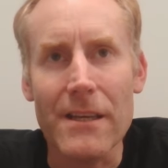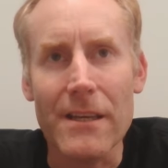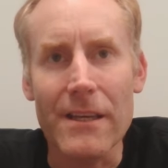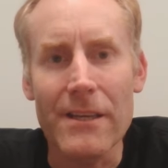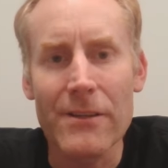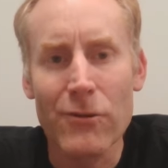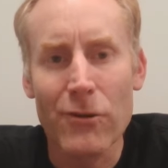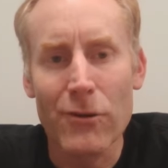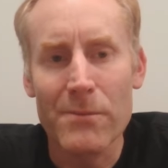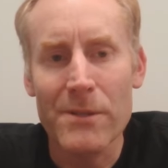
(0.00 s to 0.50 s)

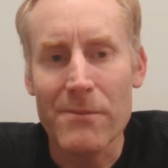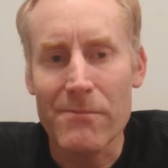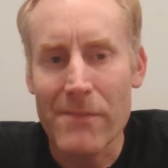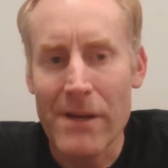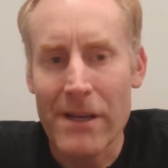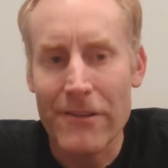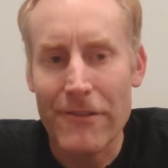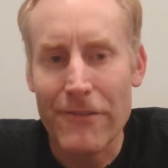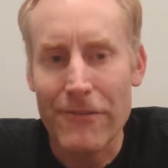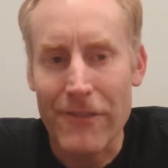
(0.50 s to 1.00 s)
in-orbit
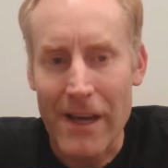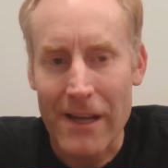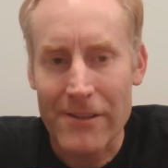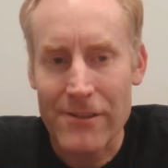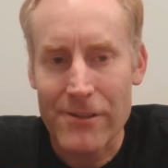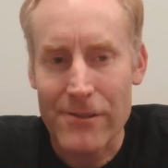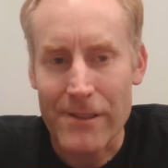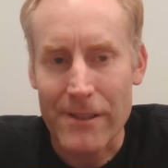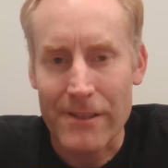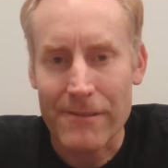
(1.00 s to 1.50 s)

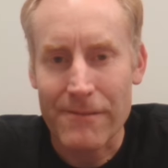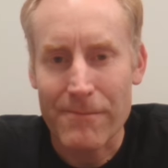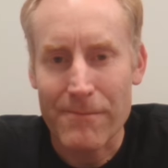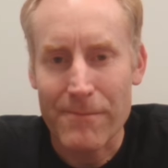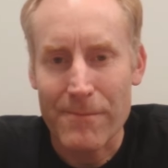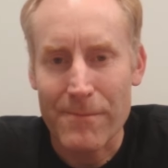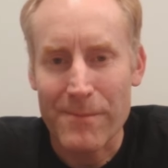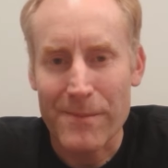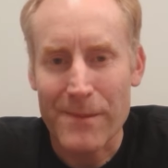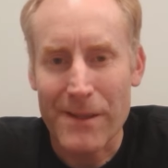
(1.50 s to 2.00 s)
manufacturing
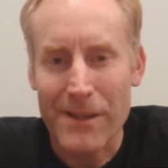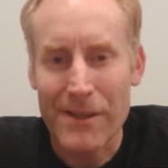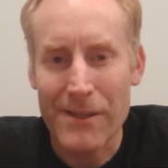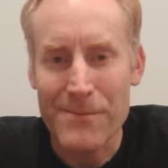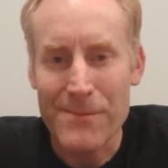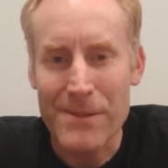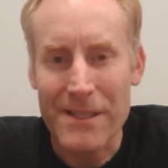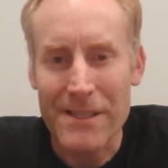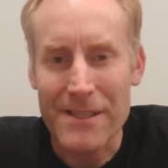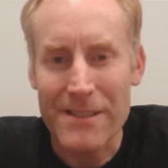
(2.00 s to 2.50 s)

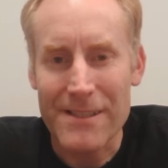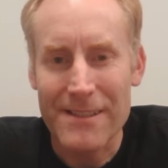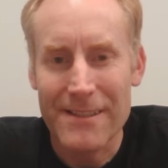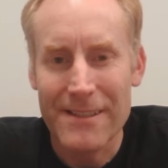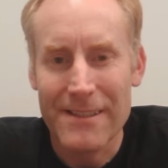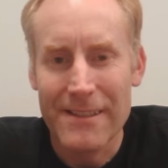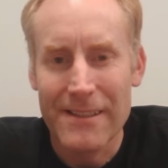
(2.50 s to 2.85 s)
companies.